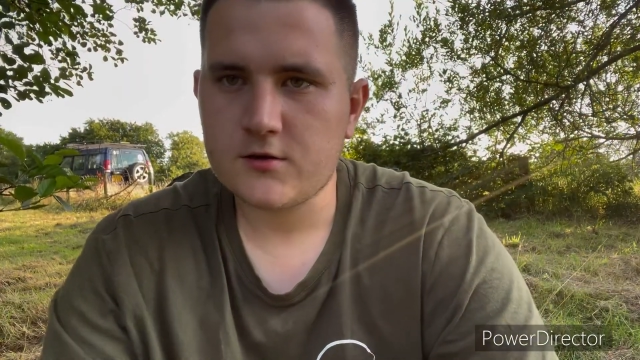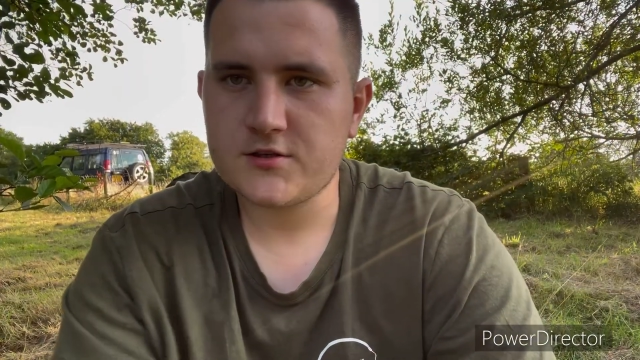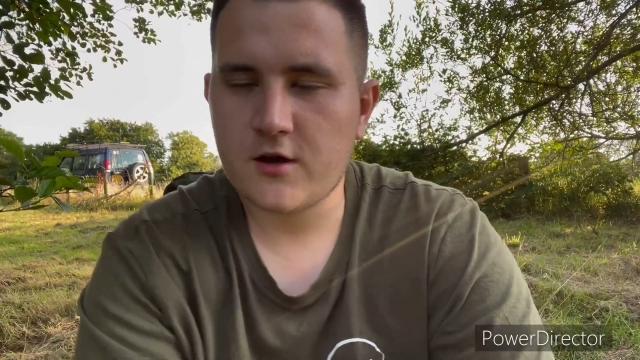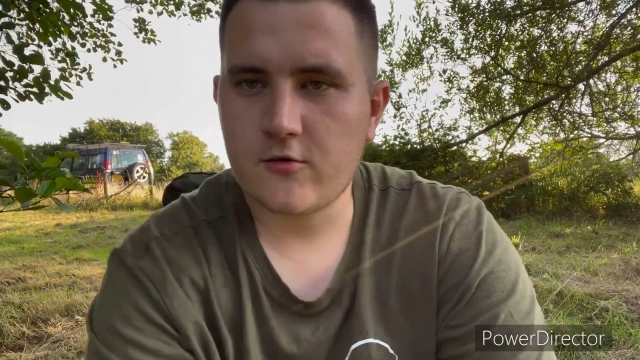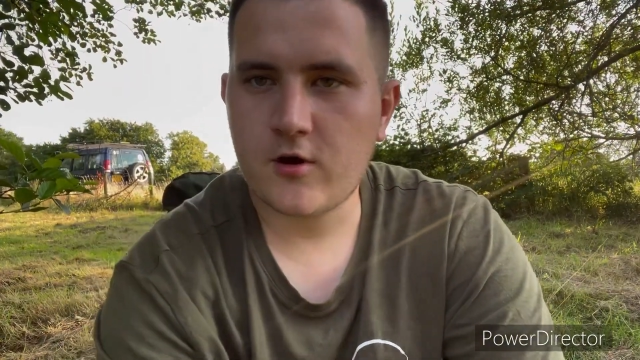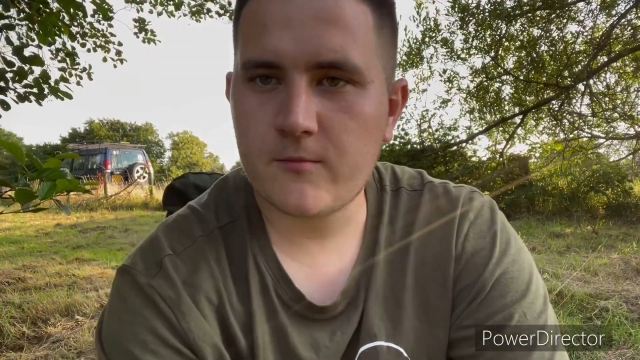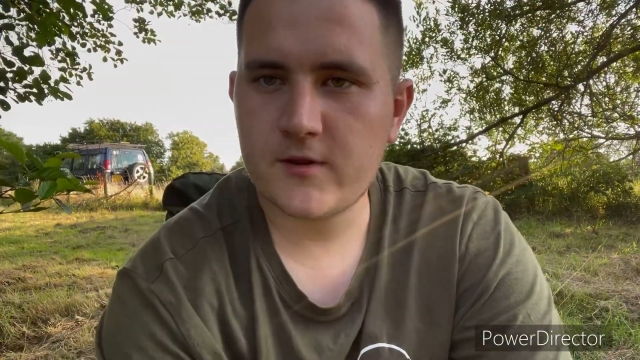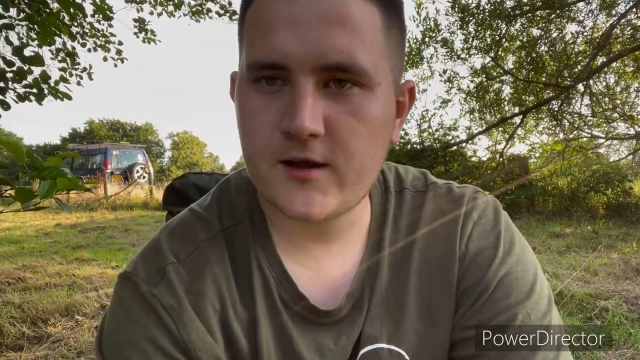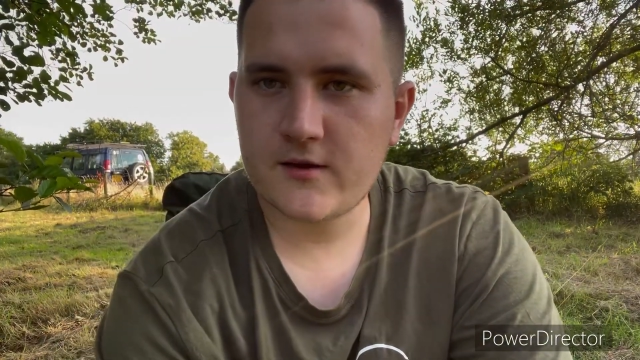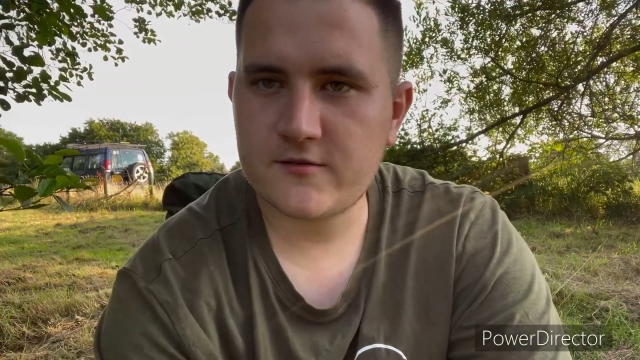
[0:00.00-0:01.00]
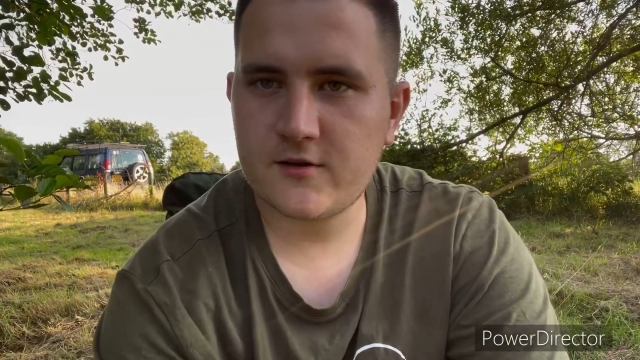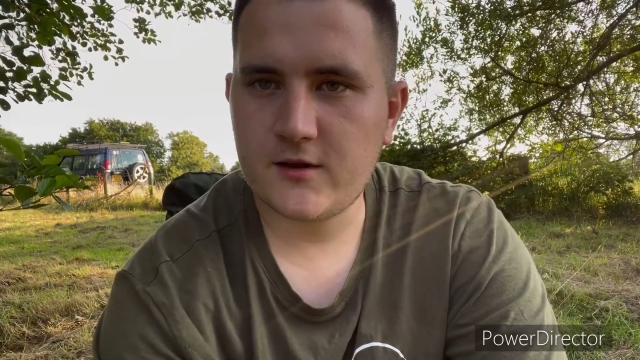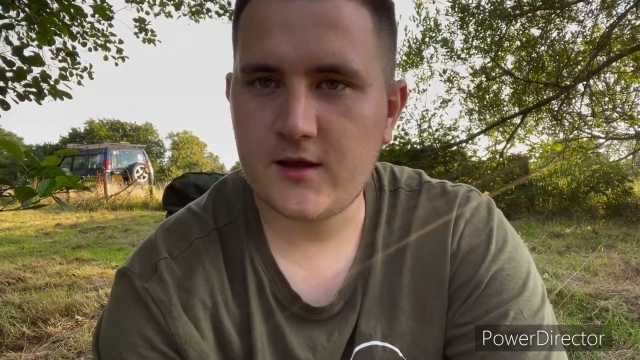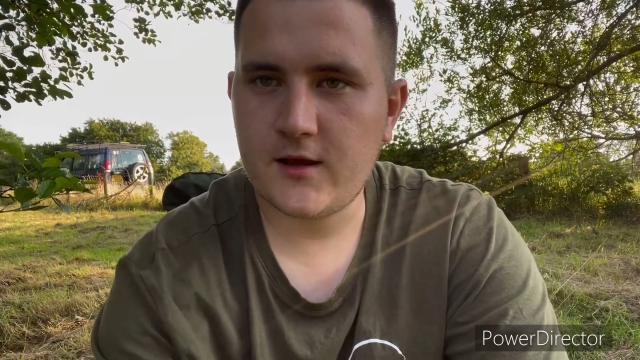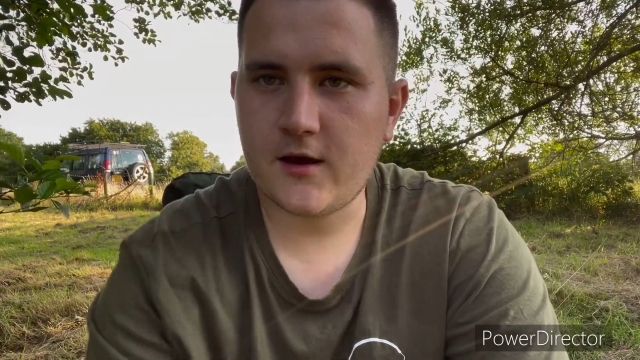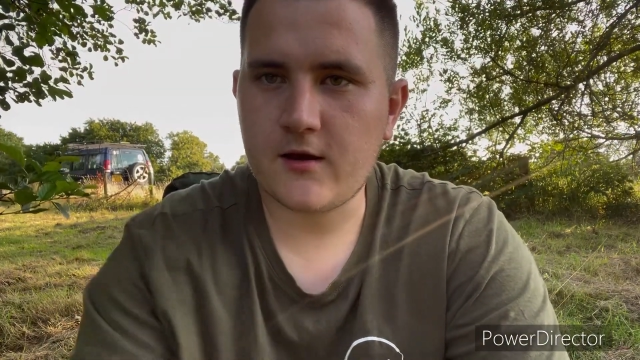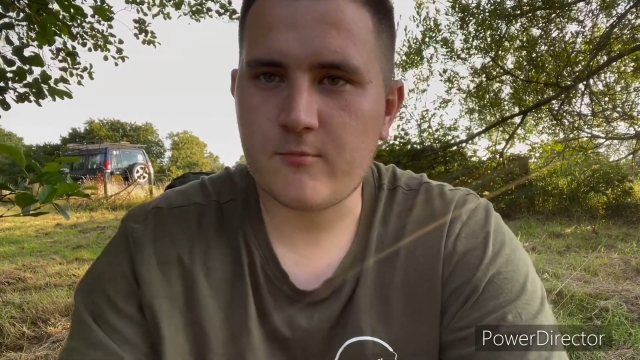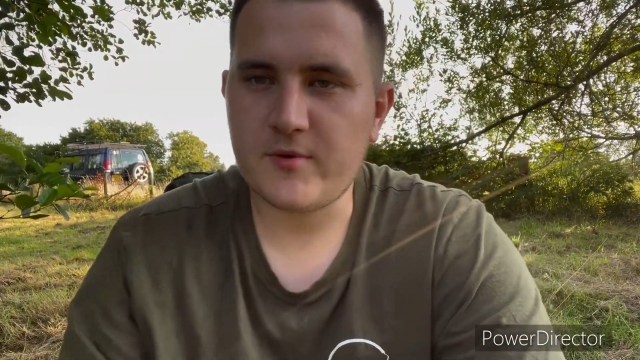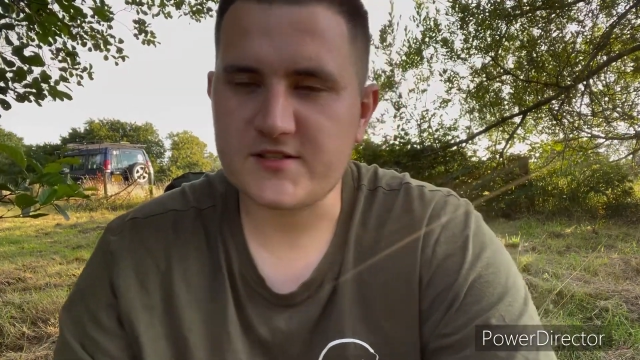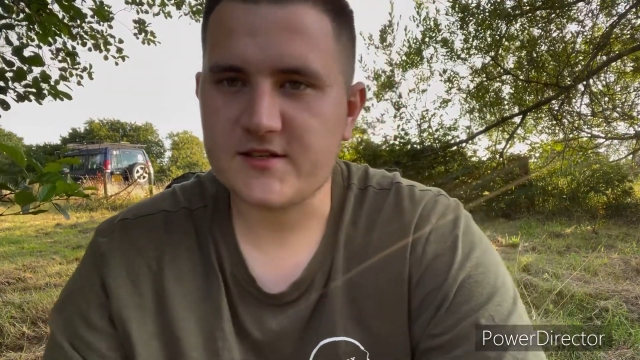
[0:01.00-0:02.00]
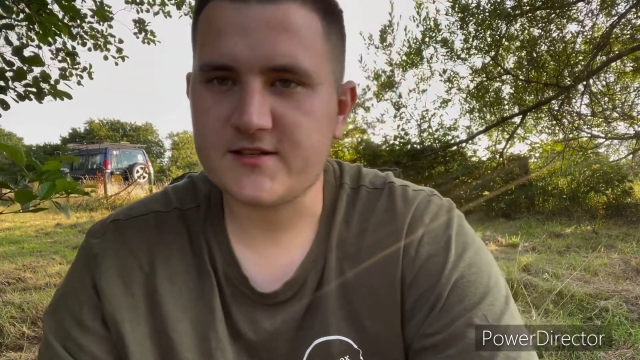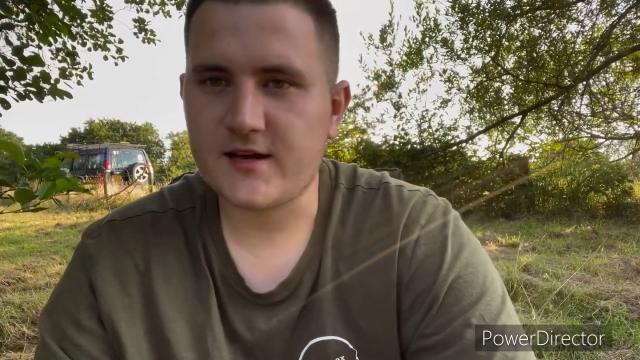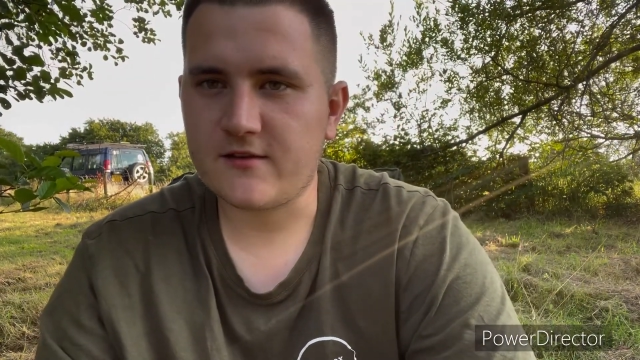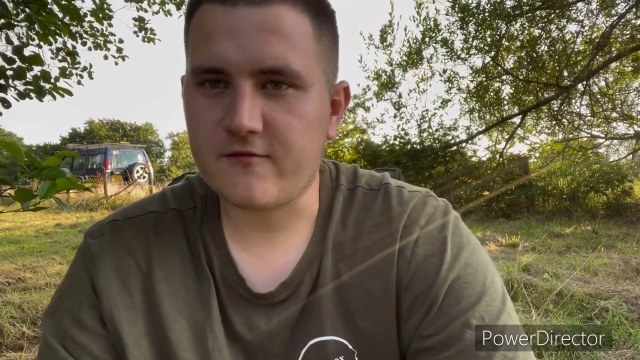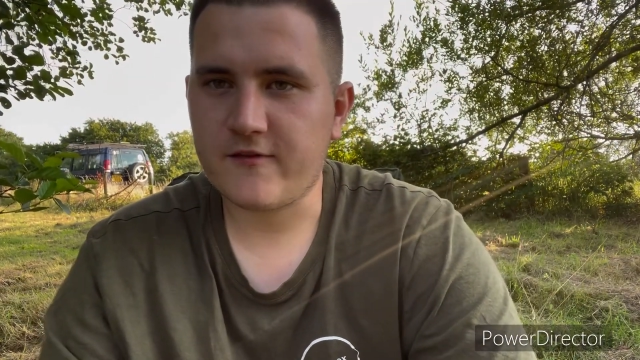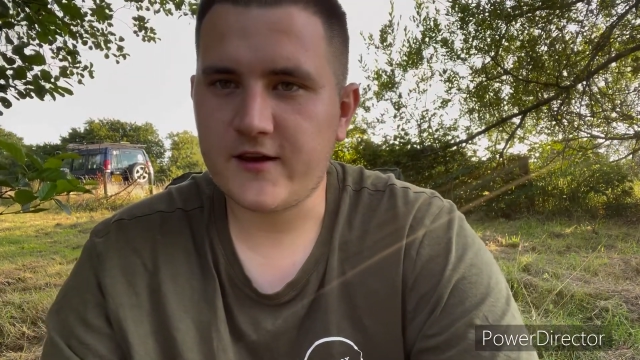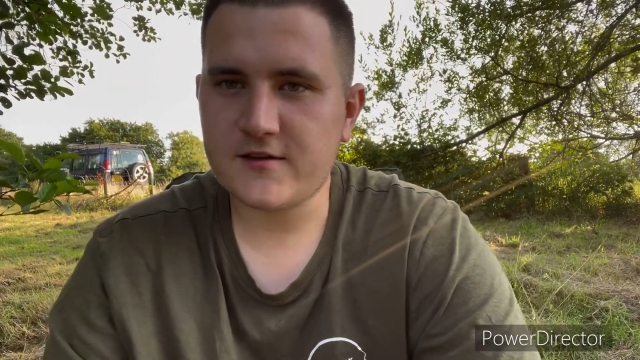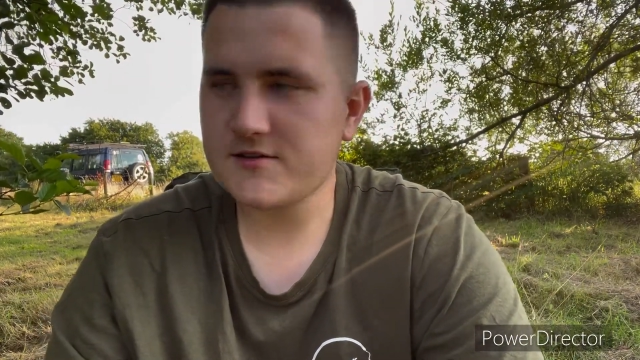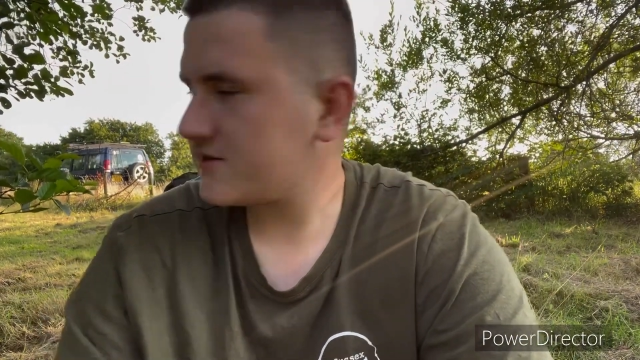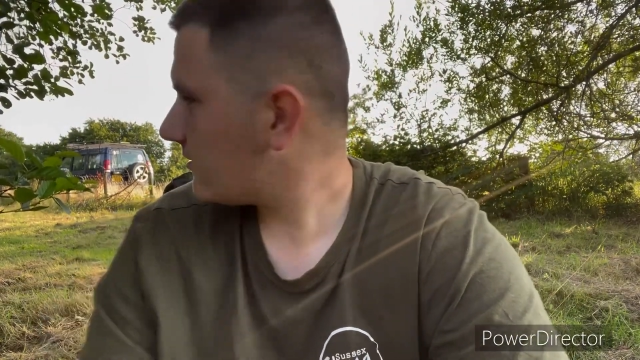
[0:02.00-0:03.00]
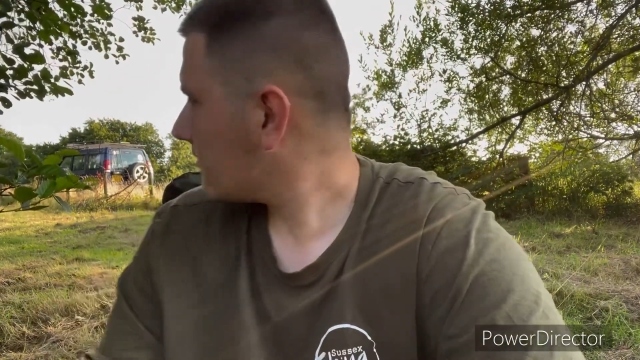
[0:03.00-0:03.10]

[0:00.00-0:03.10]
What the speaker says: So coming down to the business end of things,